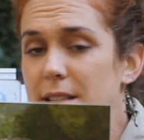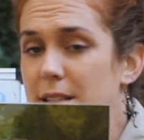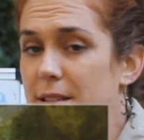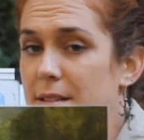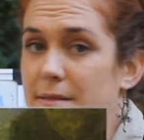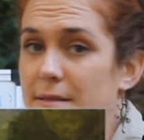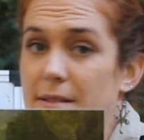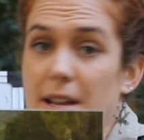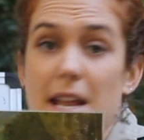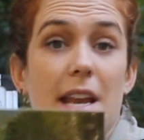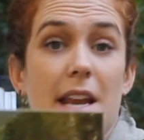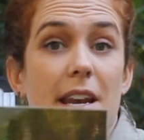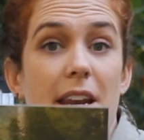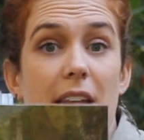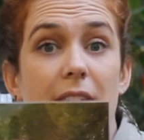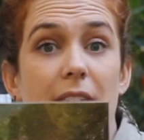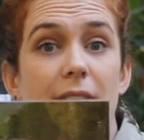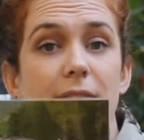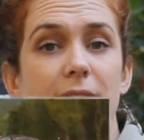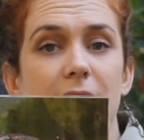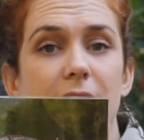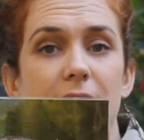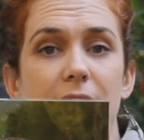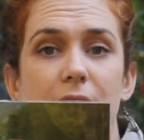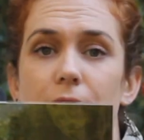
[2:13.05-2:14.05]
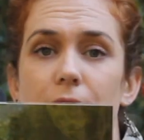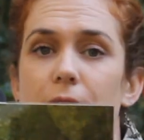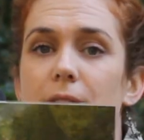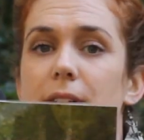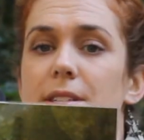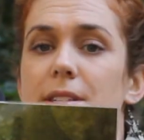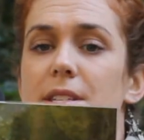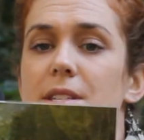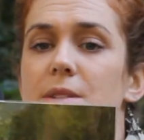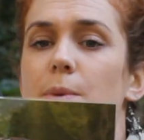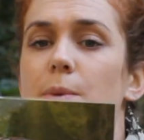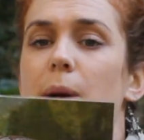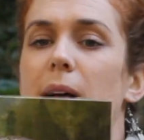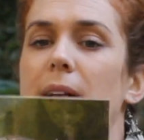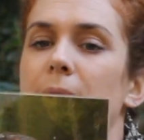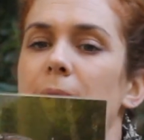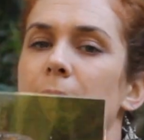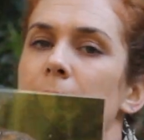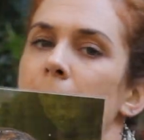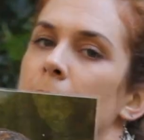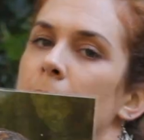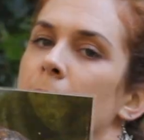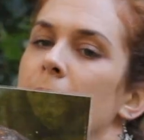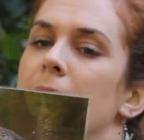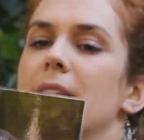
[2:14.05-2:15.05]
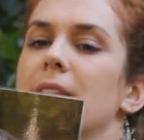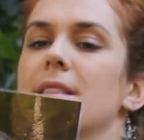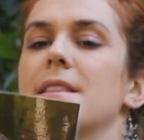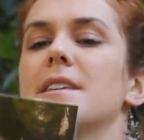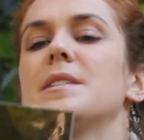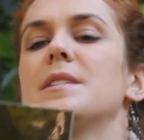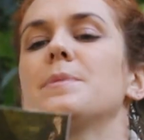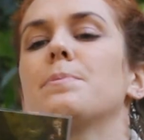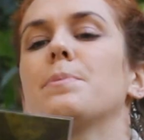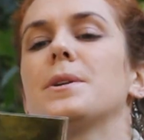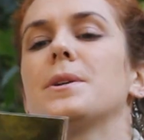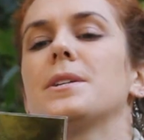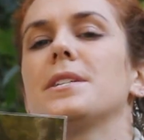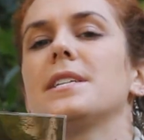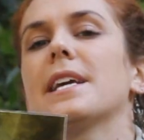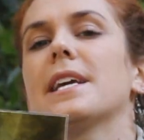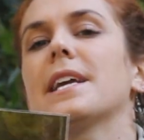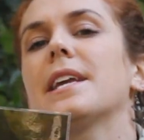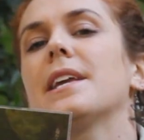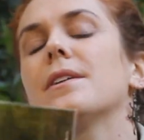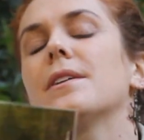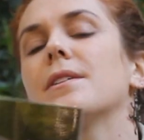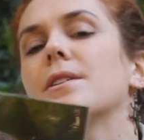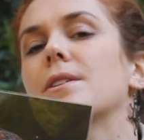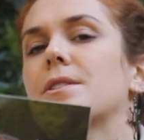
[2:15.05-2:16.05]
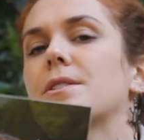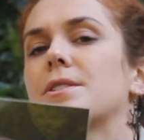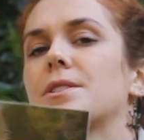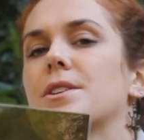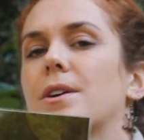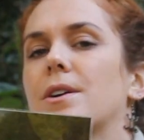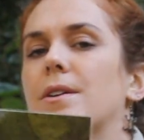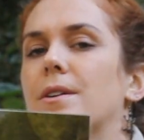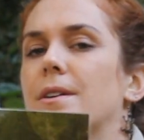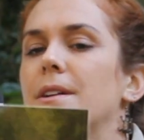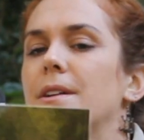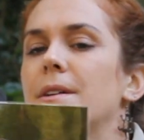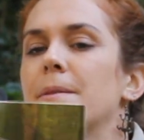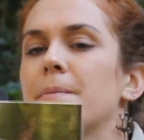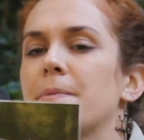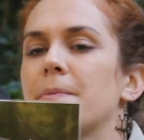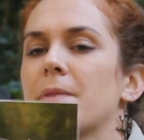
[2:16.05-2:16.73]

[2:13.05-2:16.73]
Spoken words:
and native sea turtles as well. This particular turtle